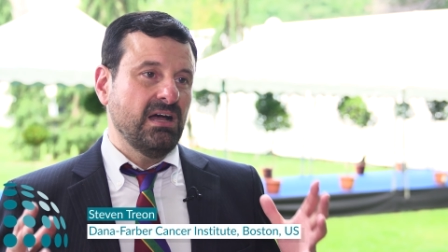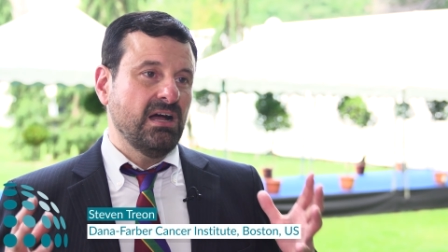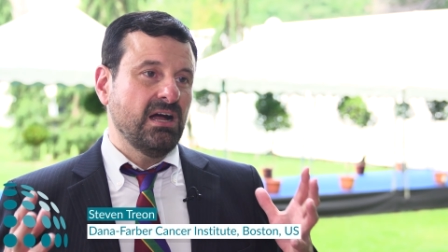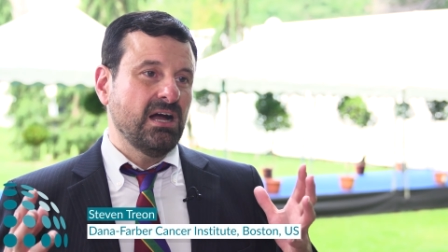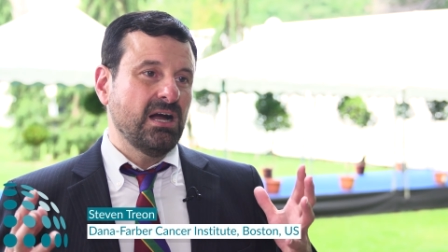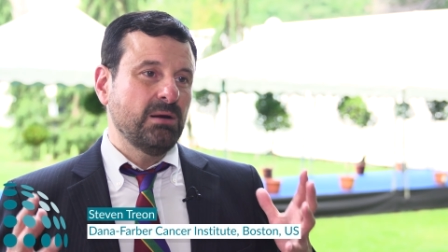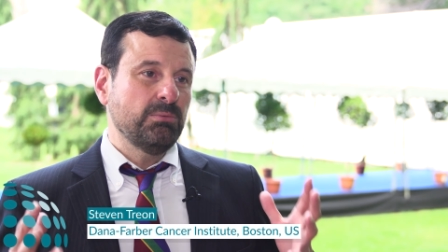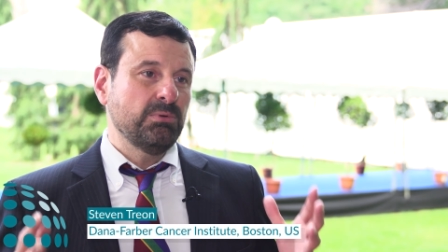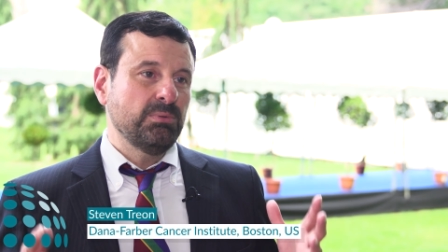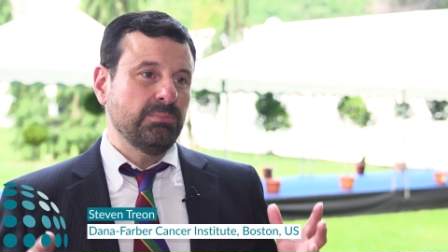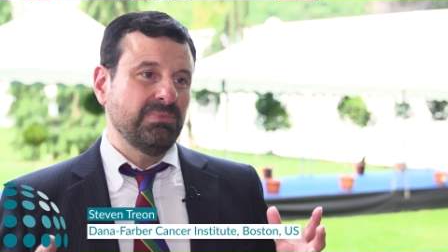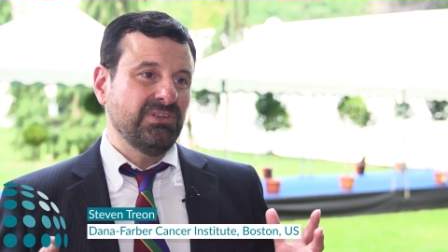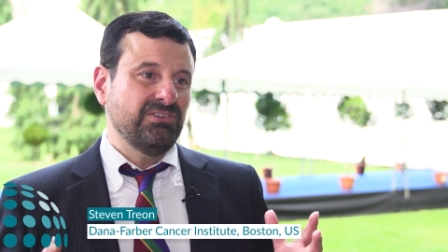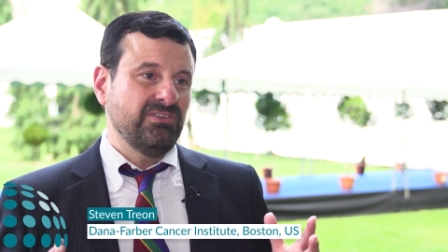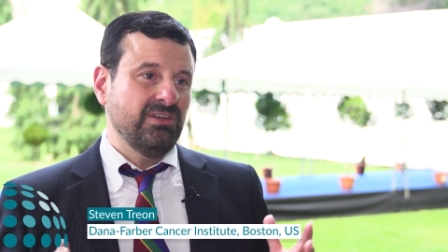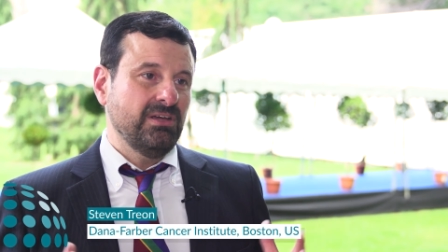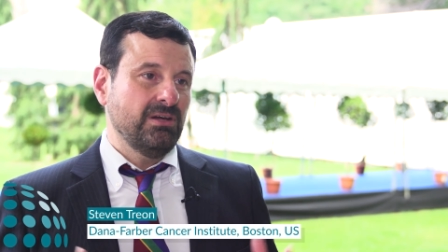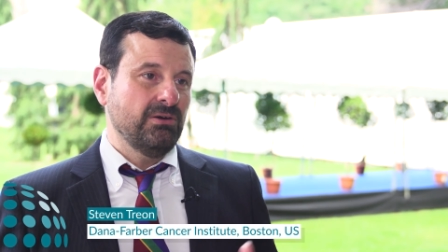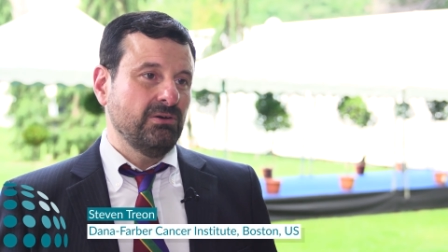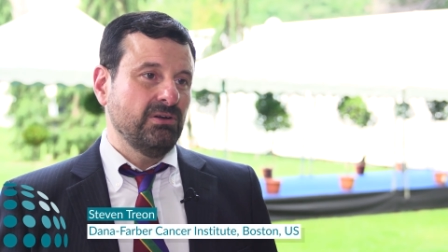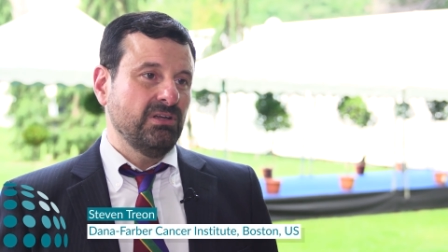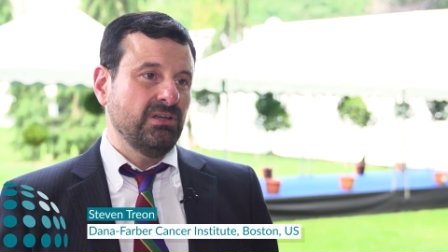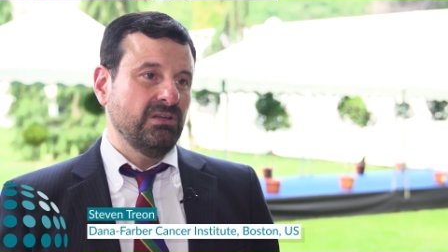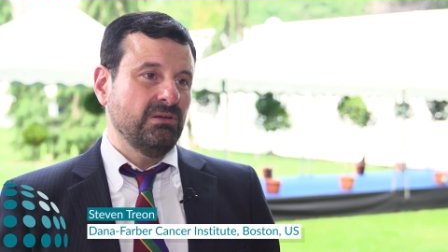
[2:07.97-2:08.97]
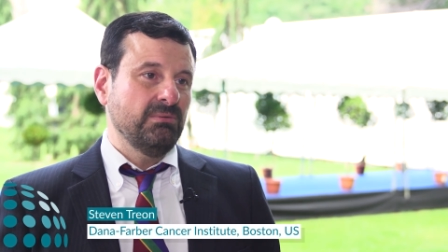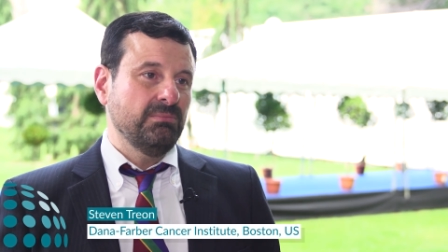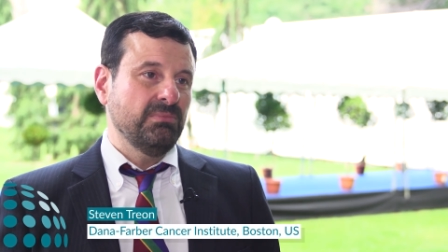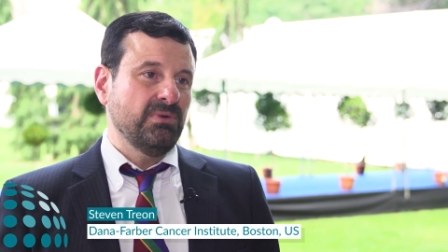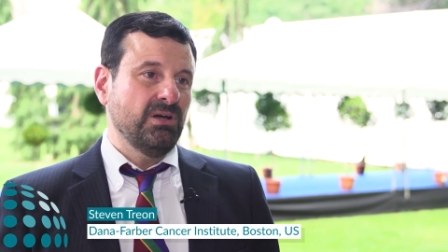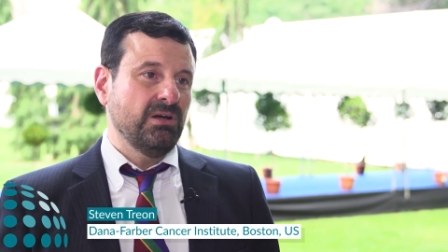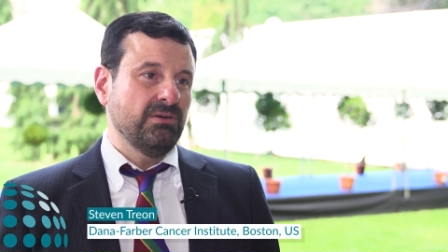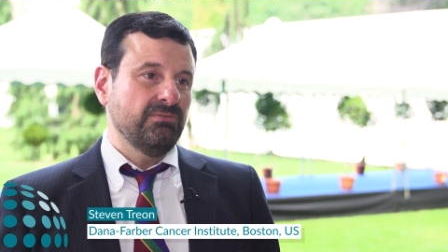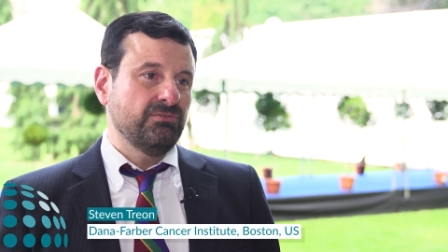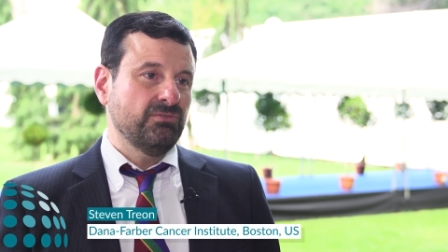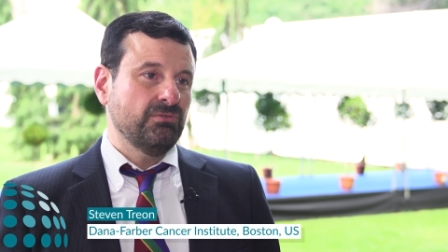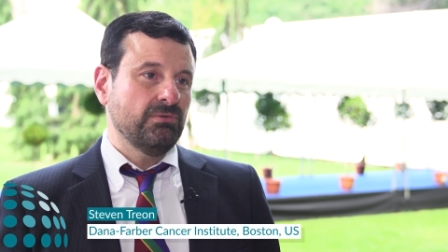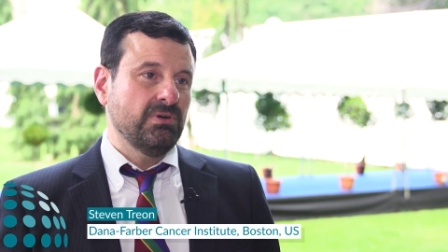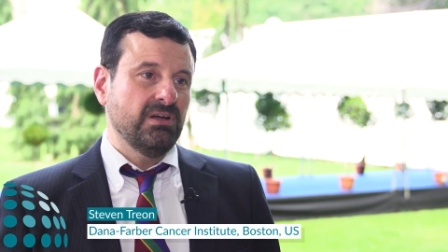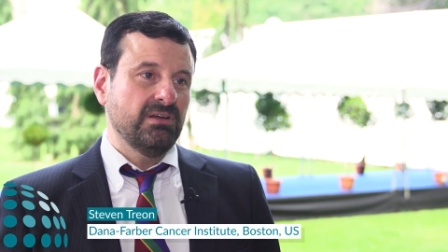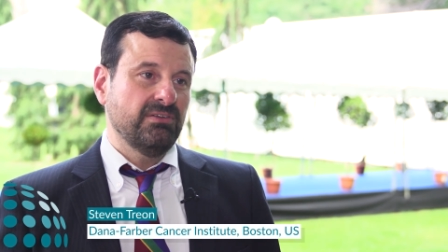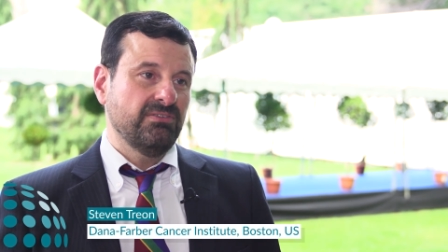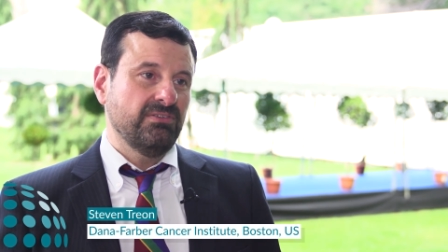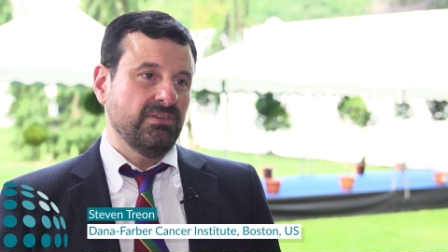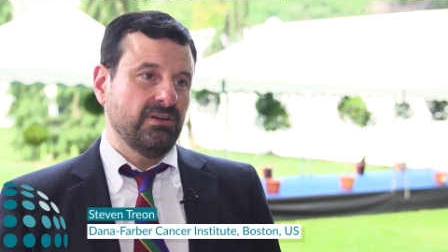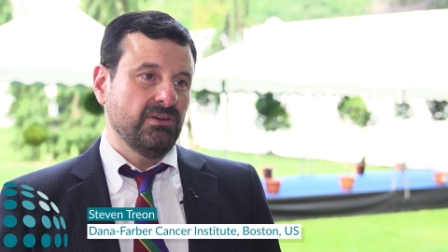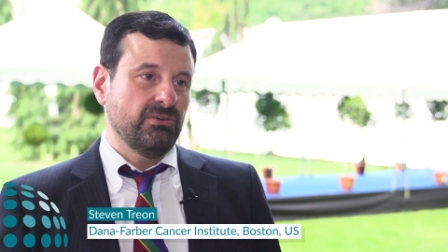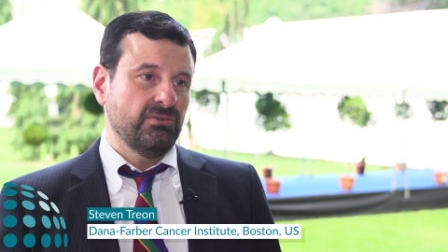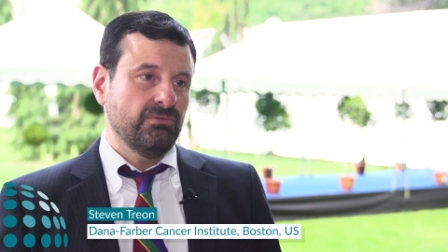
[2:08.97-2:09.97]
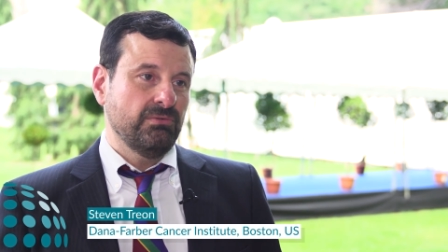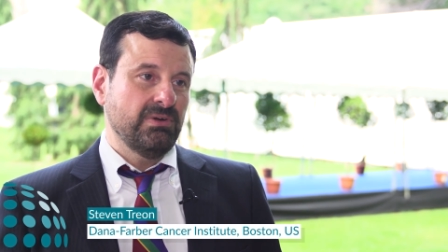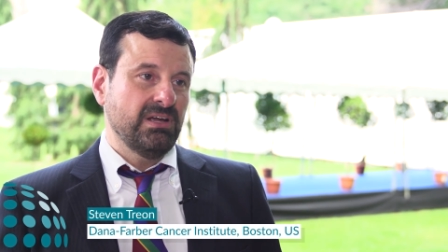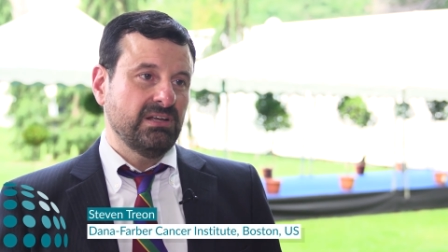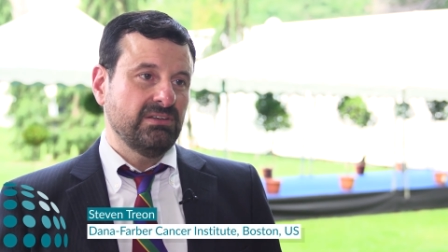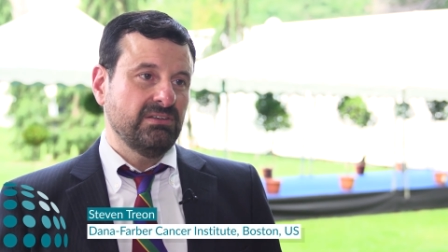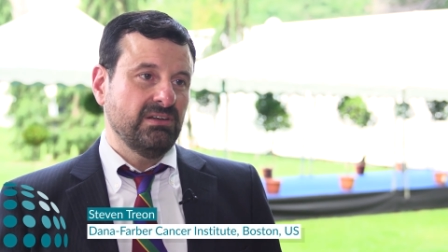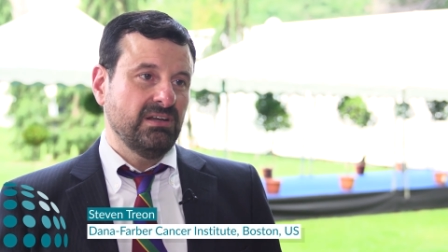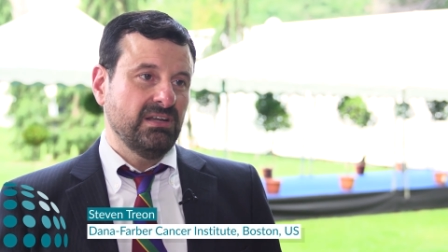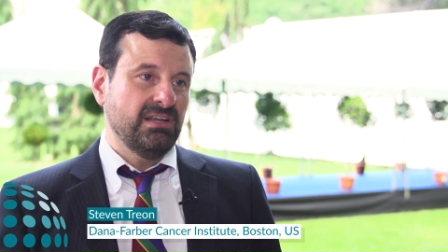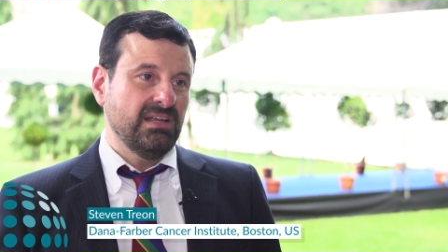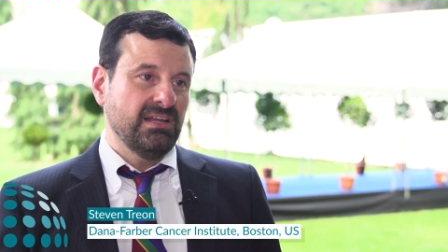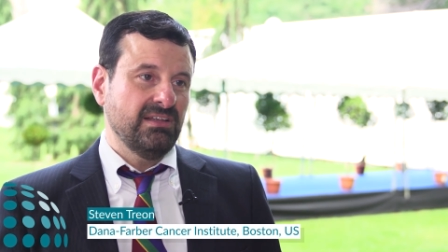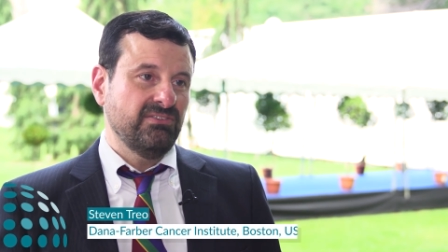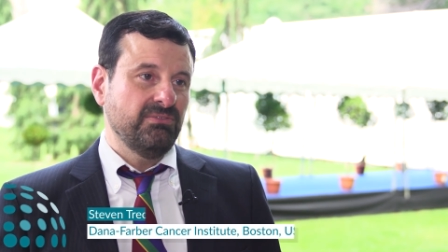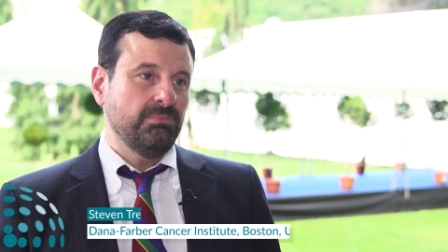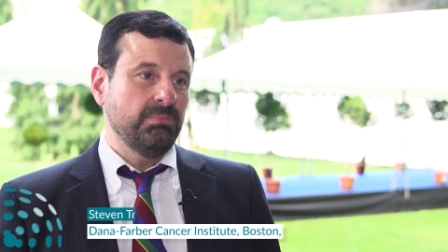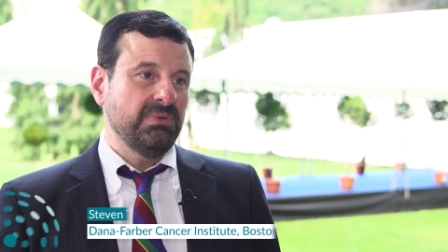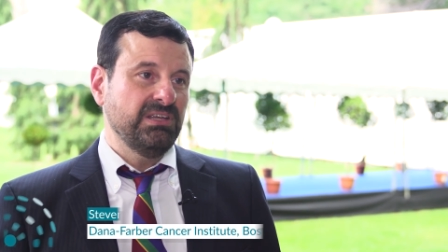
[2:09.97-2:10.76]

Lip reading: armamentarium of drugs that are directed against